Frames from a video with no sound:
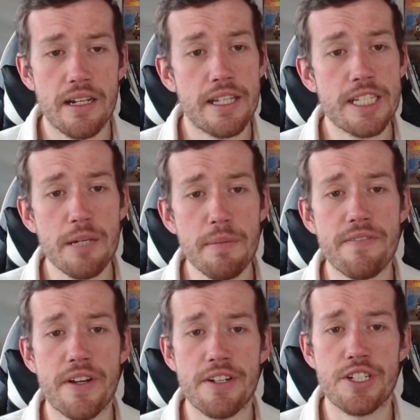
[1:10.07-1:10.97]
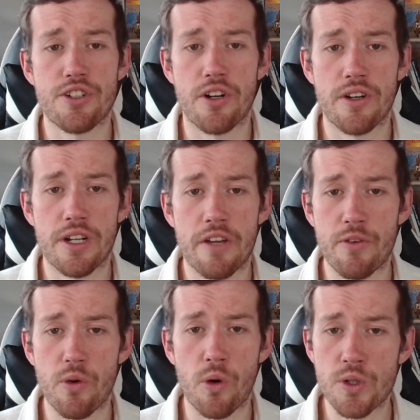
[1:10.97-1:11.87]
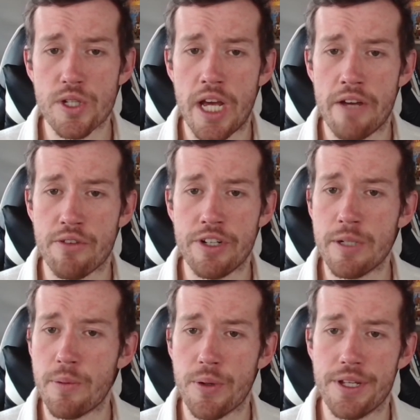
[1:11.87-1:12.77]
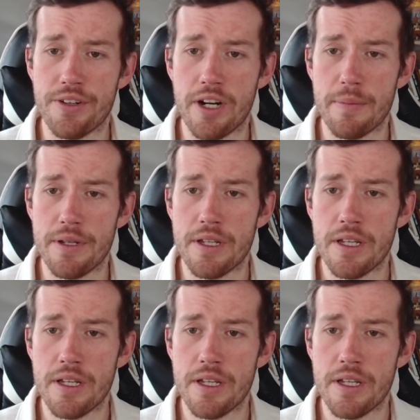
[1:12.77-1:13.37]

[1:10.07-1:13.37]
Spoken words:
This can be very strong if you also have a redeploy in your army.